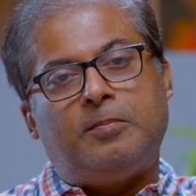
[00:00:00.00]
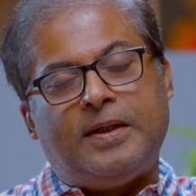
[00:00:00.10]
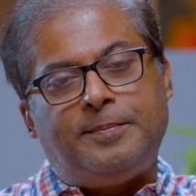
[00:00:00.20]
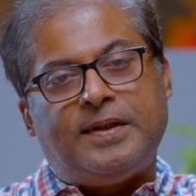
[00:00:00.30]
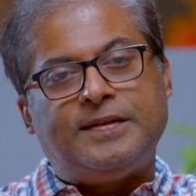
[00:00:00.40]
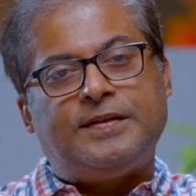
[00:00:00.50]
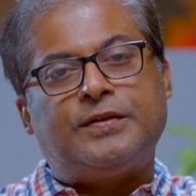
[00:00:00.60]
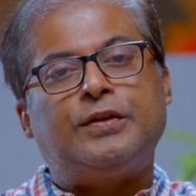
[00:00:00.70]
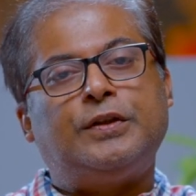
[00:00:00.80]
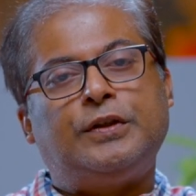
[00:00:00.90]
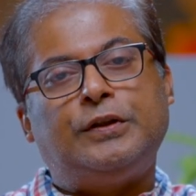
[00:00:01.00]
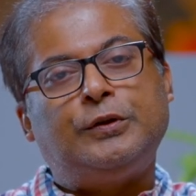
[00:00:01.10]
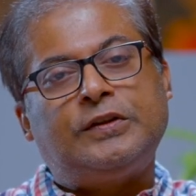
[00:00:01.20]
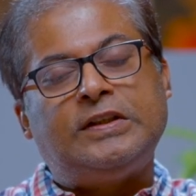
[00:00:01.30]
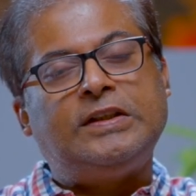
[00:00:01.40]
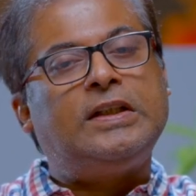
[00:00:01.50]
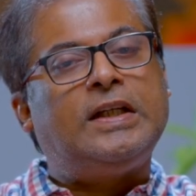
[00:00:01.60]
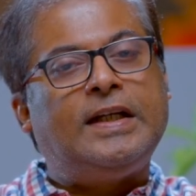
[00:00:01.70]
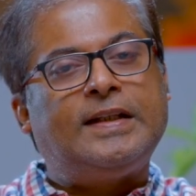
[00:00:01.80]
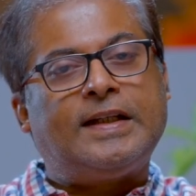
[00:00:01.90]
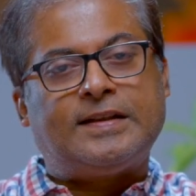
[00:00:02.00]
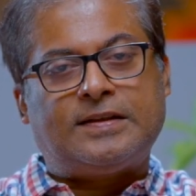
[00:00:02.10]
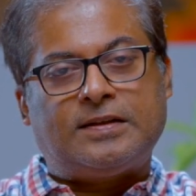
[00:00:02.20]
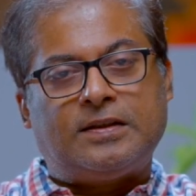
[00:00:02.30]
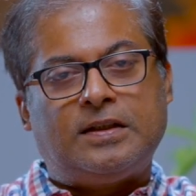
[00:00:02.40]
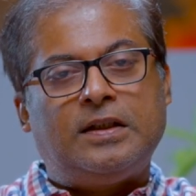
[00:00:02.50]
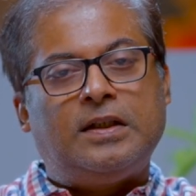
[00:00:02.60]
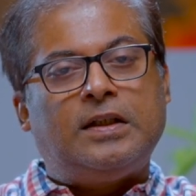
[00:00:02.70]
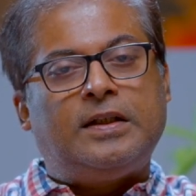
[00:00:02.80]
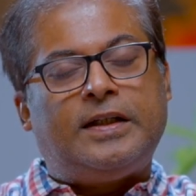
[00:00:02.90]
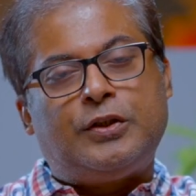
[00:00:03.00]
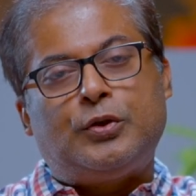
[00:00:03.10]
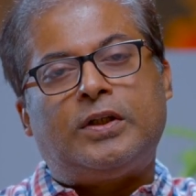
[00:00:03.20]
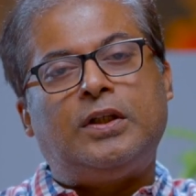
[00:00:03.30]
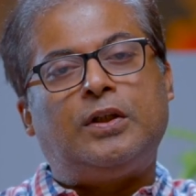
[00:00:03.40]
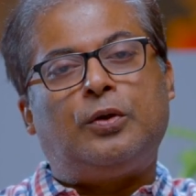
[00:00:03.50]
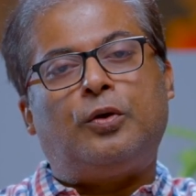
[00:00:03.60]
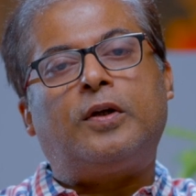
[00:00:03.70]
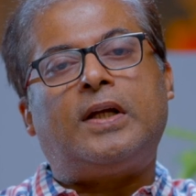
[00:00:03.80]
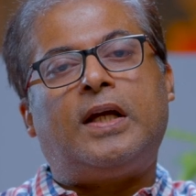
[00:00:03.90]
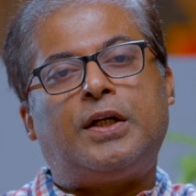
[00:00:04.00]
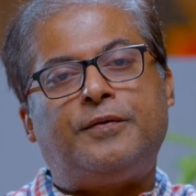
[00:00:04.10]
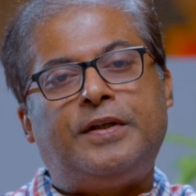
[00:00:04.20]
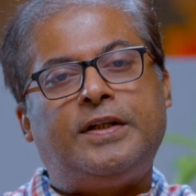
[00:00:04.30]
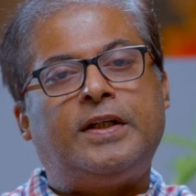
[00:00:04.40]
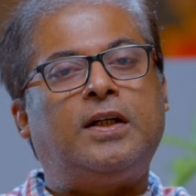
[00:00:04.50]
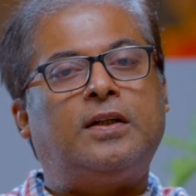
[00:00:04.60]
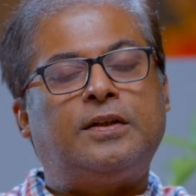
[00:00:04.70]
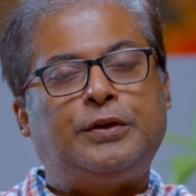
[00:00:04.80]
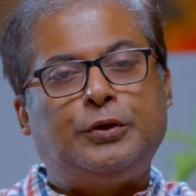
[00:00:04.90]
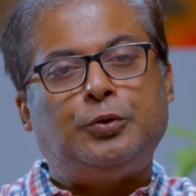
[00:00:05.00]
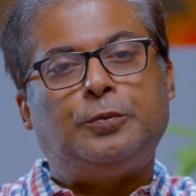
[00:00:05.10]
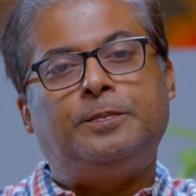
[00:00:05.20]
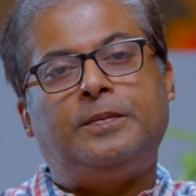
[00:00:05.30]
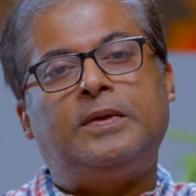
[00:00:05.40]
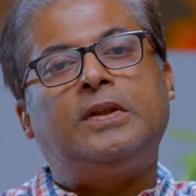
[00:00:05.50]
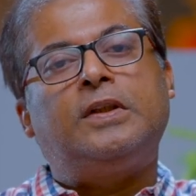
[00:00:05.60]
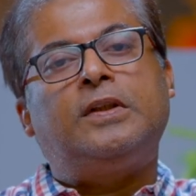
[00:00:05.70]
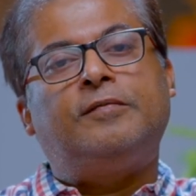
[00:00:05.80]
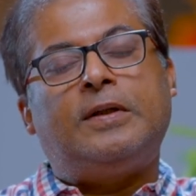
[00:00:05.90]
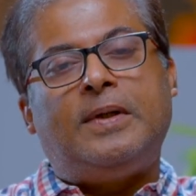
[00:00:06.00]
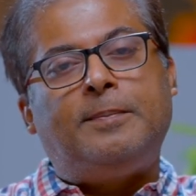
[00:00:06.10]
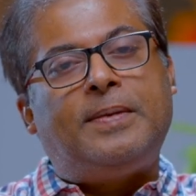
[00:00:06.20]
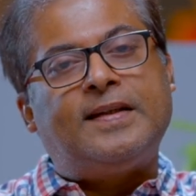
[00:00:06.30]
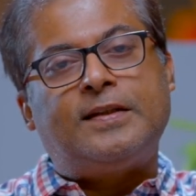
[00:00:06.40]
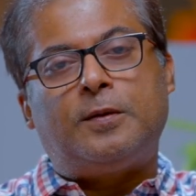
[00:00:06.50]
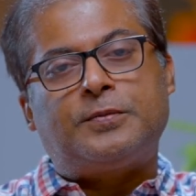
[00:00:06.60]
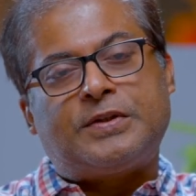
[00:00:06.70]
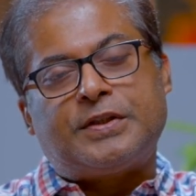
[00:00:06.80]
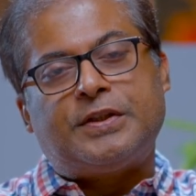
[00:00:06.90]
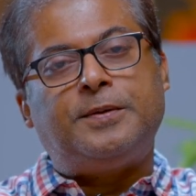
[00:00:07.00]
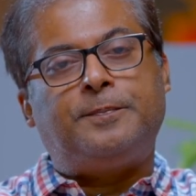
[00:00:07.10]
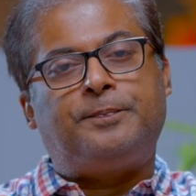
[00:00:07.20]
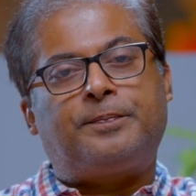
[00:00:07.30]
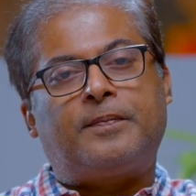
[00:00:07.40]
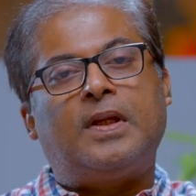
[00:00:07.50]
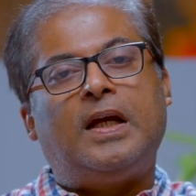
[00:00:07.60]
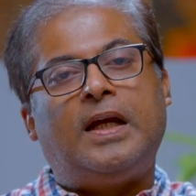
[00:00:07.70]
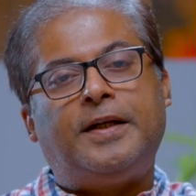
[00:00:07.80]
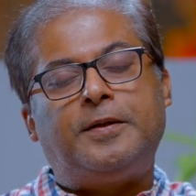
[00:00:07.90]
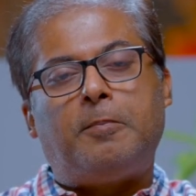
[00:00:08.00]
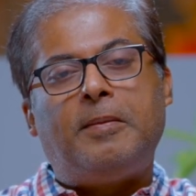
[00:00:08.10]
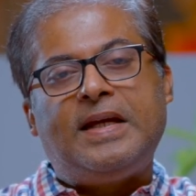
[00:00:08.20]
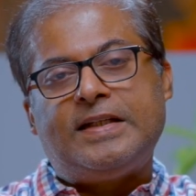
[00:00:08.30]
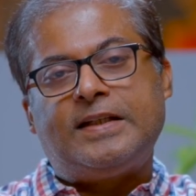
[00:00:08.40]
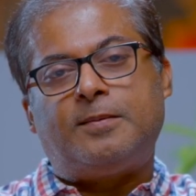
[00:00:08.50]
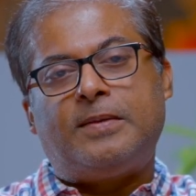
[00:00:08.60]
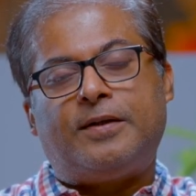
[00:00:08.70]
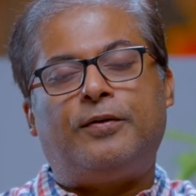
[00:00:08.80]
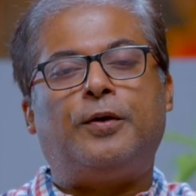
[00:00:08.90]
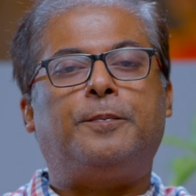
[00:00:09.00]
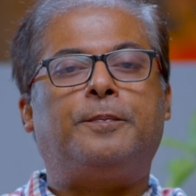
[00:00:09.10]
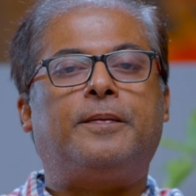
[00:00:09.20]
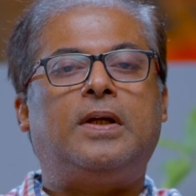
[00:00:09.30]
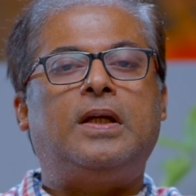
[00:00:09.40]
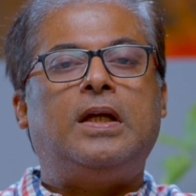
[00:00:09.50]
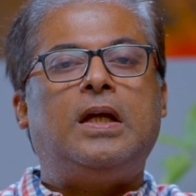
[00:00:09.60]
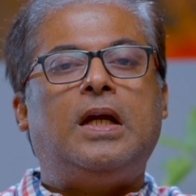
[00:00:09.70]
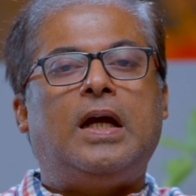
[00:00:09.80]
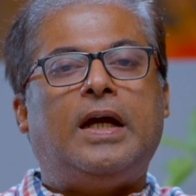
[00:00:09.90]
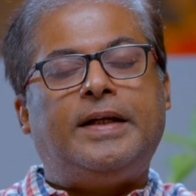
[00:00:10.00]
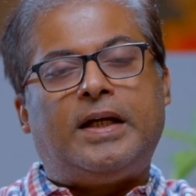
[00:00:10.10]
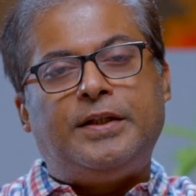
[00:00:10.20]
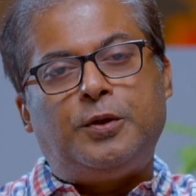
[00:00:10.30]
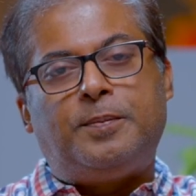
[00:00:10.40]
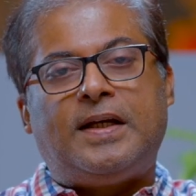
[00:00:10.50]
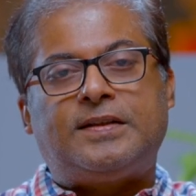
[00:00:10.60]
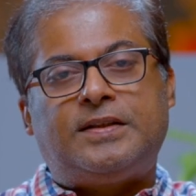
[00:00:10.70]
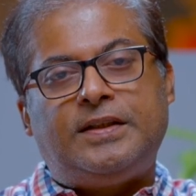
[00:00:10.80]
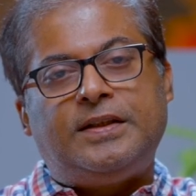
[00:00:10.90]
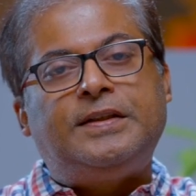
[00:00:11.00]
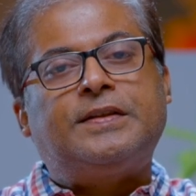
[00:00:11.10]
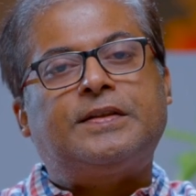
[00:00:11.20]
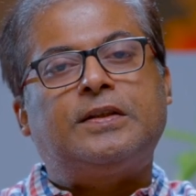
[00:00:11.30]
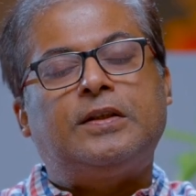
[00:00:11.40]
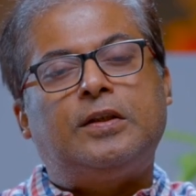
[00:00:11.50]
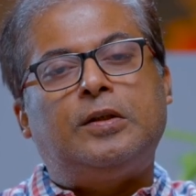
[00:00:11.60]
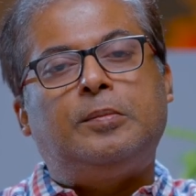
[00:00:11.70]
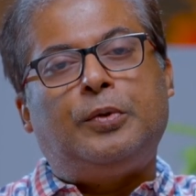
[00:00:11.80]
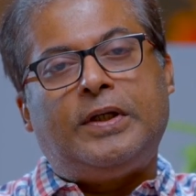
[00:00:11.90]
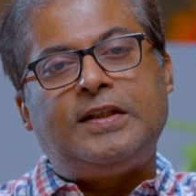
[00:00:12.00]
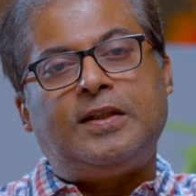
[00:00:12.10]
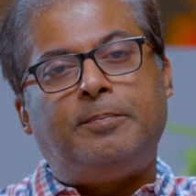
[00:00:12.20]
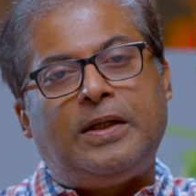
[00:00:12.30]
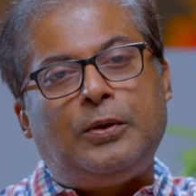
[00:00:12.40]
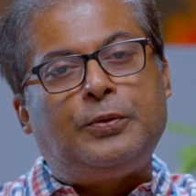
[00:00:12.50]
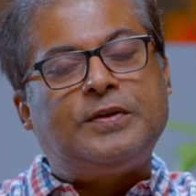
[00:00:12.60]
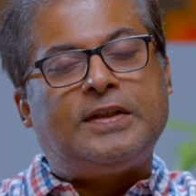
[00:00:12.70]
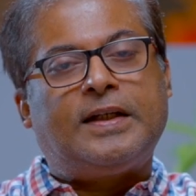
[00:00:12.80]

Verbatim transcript: Bypass is using either a natural or artificial tube. We are bypassing the obstruction and maintaining the blood flow. And angioplasty is putting some balloons